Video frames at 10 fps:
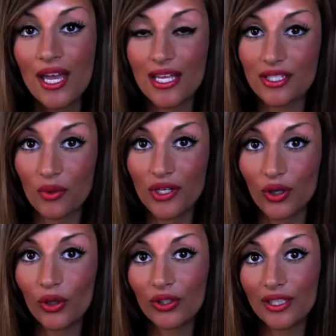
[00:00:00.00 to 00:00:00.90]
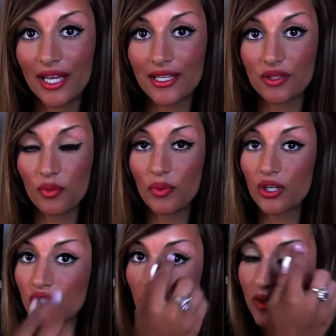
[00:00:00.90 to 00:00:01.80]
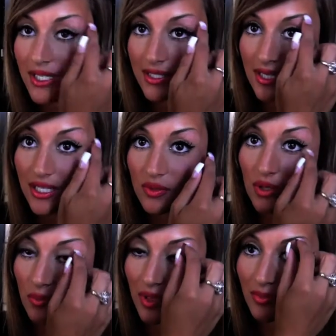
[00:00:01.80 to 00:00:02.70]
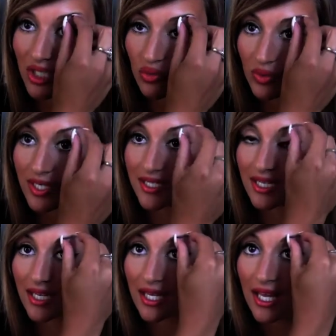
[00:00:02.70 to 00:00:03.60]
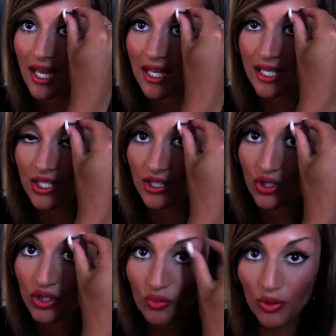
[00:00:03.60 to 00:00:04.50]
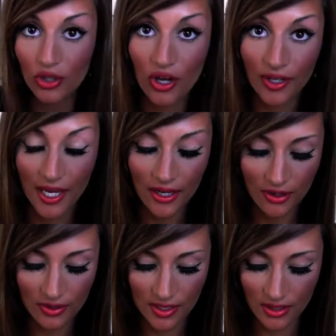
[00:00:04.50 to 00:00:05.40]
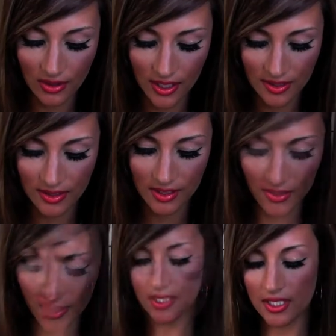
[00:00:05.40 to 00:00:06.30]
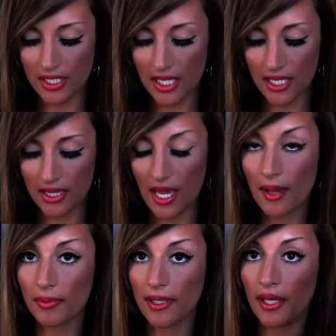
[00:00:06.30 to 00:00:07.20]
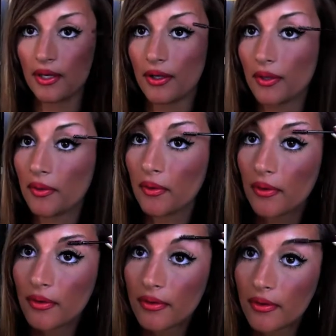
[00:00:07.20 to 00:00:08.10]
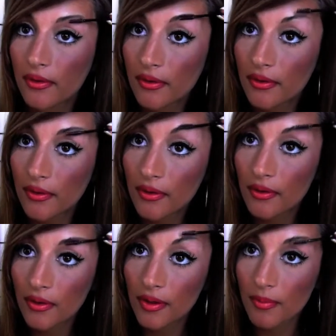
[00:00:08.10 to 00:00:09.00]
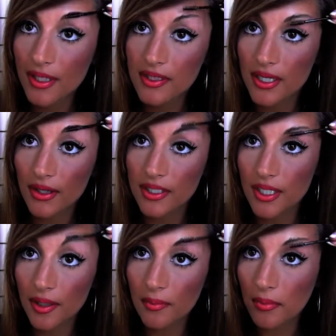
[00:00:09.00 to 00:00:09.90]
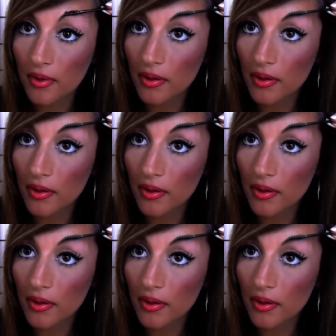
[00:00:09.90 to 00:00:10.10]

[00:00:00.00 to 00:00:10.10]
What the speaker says: it's going to hurt less when we are tweezing, because we don't want to be tweezing these super long hairs that aren't necessary. We're going to take the applicator with a mascara tip,